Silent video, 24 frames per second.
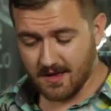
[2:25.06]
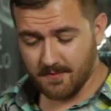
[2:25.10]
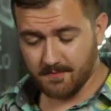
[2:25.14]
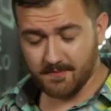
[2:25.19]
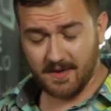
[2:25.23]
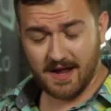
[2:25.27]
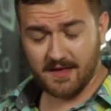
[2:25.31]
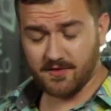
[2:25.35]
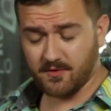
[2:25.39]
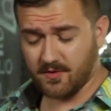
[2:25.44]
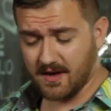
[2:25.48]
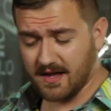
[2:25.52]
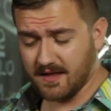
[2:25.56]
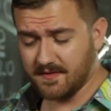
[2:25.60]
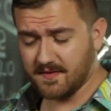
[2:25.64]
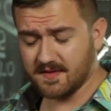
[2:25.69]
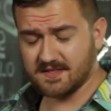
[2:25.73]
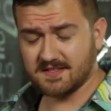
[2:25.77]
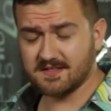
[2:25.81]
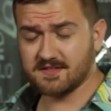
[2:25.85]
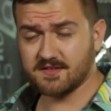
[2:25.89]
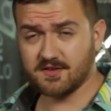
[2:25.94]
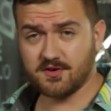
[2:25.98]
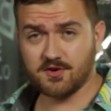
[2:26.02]
By the way,
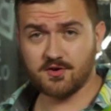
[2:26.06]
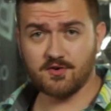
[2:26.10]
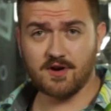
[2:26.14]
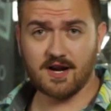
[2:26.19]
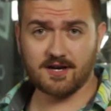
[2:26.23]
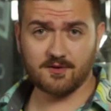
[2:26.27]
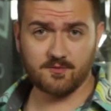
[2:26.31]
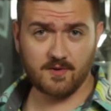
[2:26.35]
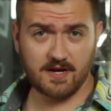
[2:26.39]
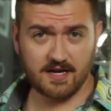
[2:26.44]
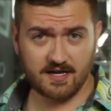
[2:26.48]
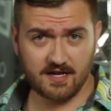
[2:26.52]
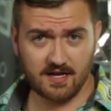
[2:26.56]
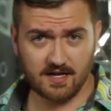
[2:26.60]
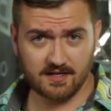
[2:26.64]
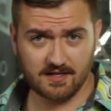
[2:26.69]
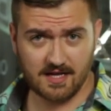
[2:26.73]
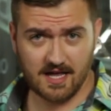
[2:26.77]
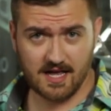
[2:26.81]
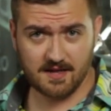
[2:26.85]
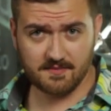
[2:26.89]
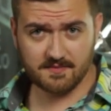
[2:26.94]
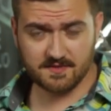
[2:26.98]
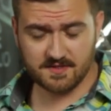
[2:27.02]
this is the correct way to cut
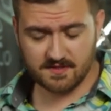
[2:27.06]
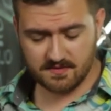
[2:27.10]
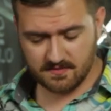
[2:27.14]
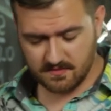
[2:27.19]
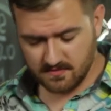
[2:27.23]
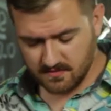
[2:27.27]
limes.